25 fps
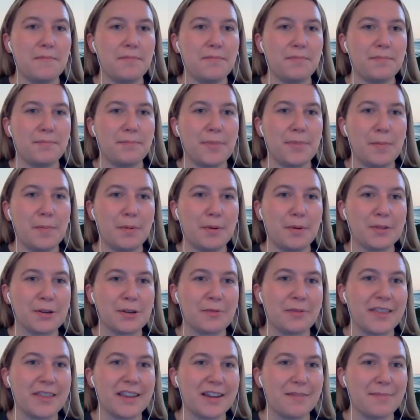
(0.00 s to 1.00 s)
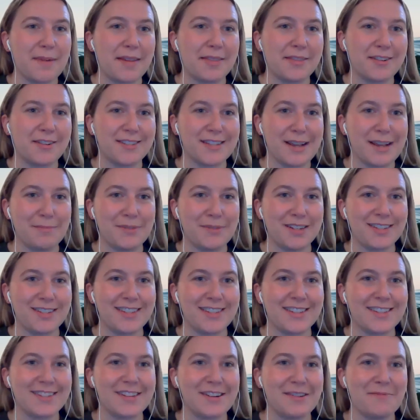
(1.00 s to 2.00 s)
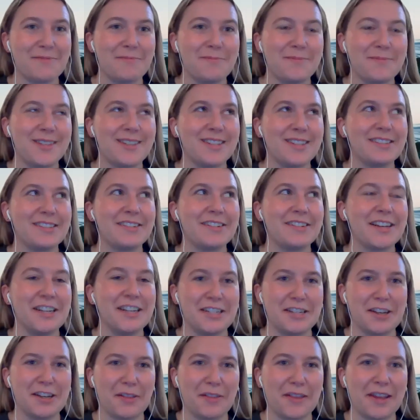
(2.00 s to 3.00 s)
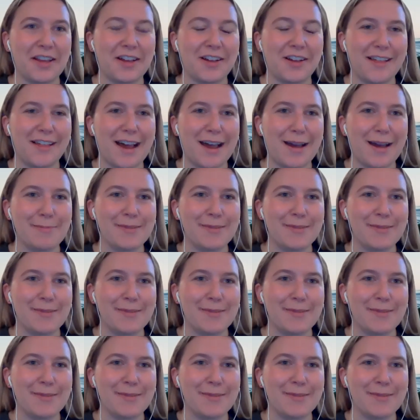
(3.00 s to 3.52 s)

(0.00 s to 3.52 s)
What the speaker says: people don't think about their septic systems until they collapse